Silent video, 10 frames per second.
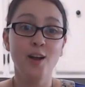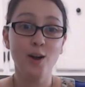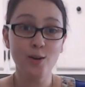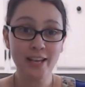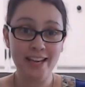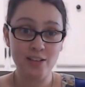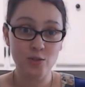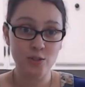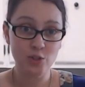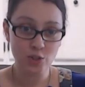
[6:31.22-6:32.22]
right. Okay,
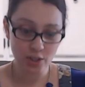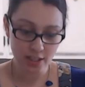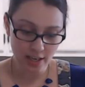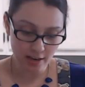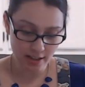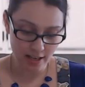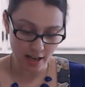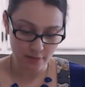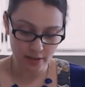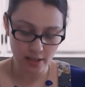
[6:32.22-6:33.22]
so I took it out of the
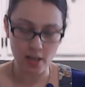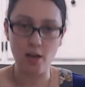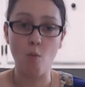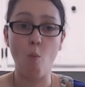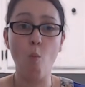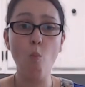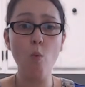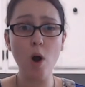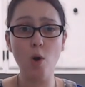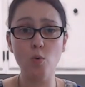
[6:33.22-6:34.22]
oven and
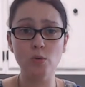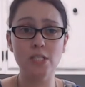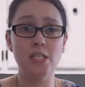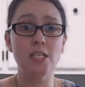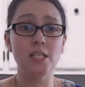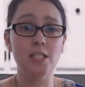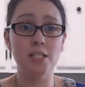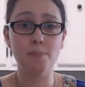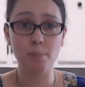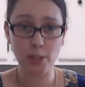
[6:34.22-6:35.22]
whoa, did it
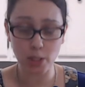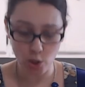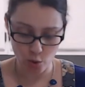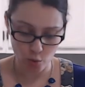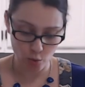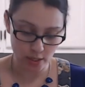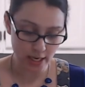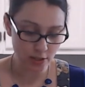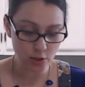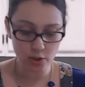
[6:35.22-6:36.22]
explode. It
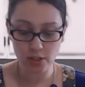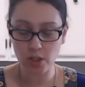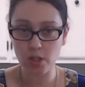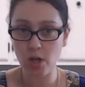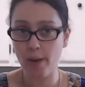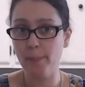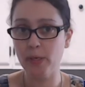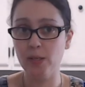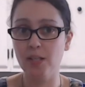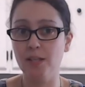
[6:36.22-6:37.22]
actually looks a lot
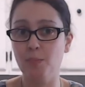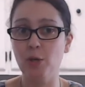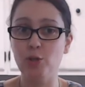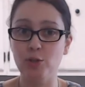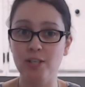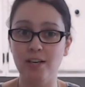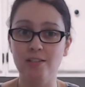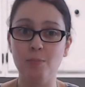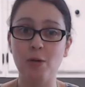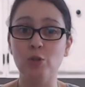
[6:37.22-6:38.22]
bigger than the picture does,
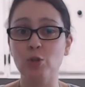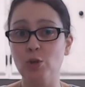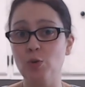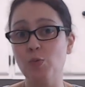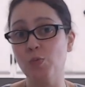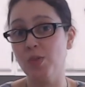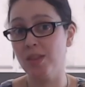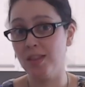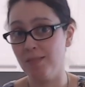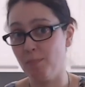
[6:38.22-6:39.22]
but I'll show you
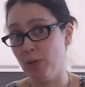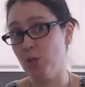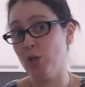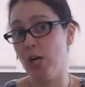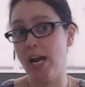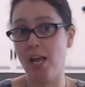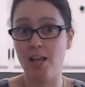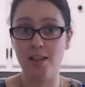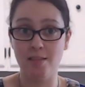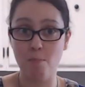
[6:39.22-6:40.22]
the picture
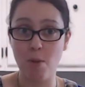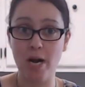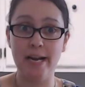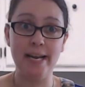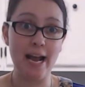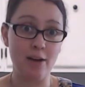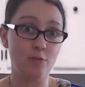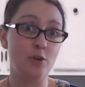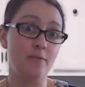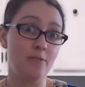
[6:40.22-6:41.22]
and mine
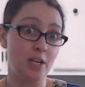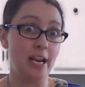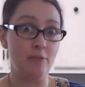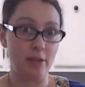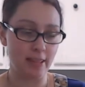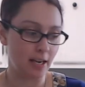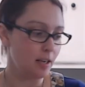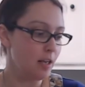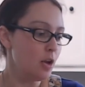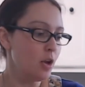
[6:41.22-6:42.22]
after I've done everything.
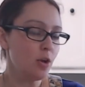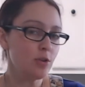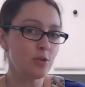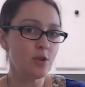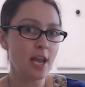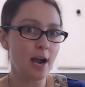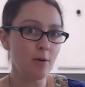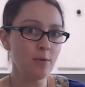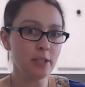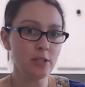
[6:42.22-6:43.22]
So now
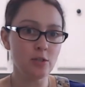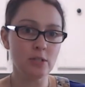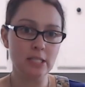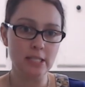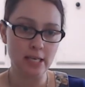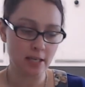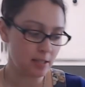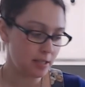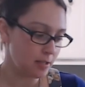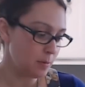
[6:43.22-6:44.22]
what we're going to do is it
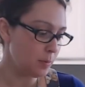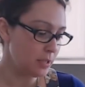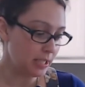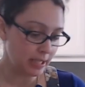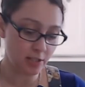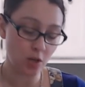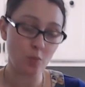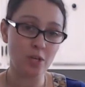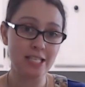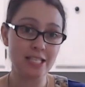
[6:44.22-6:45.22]
tells me to put the glaze on
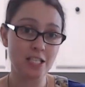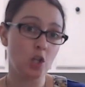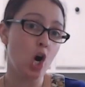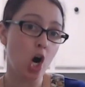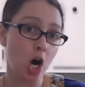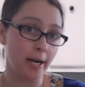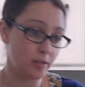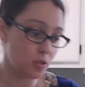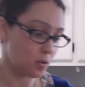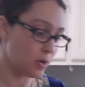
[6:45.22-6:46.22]
while it's still hot.
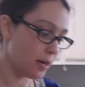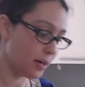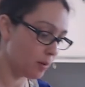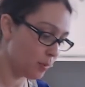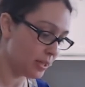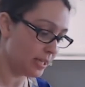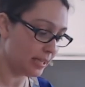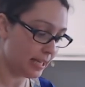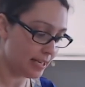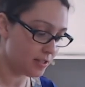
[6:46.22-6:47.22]
So now I'm going to put the
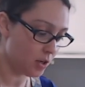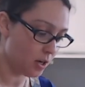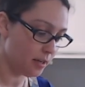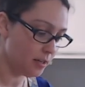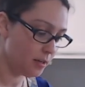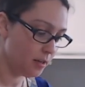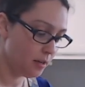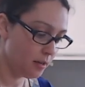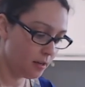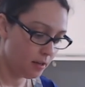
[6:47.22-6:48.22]
glaze on
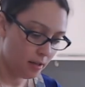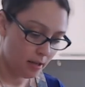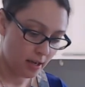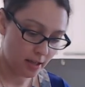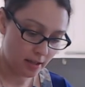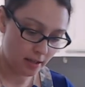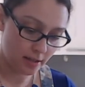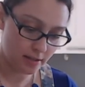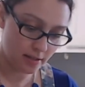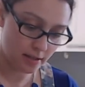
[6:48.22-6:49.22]
and
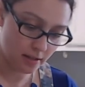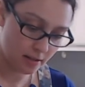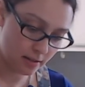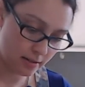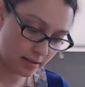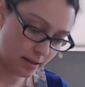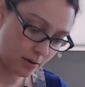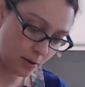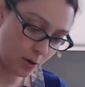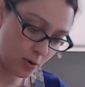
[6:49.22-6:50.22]
let's see
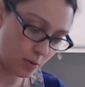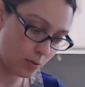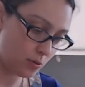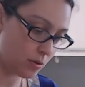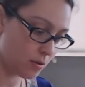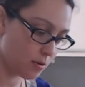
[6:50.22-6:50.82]
how it goes.